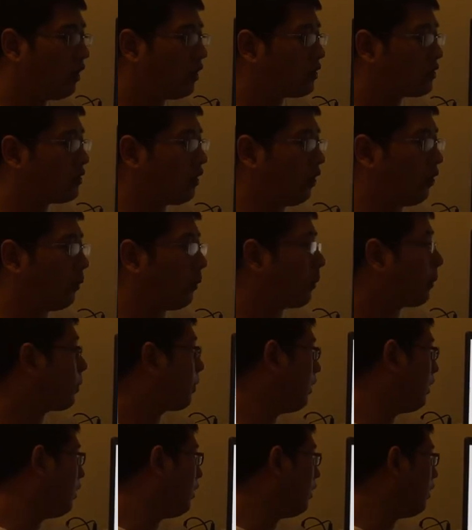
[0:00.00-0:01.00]
So
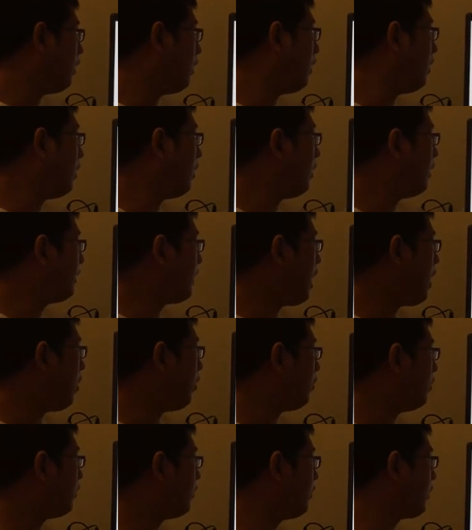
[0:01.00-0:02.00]

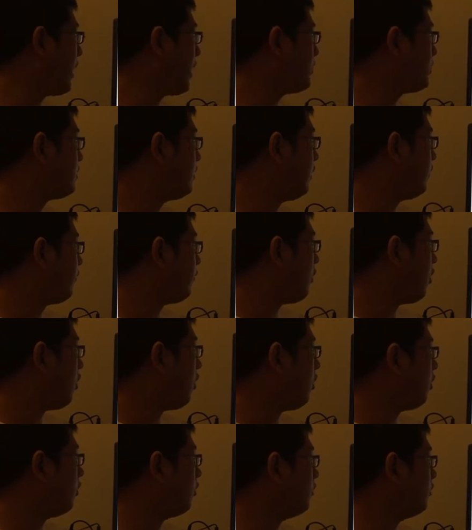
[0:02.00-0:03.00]
now you can see
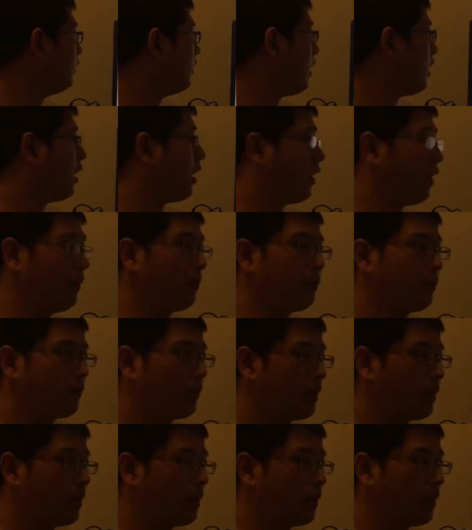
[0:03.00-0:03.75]
from the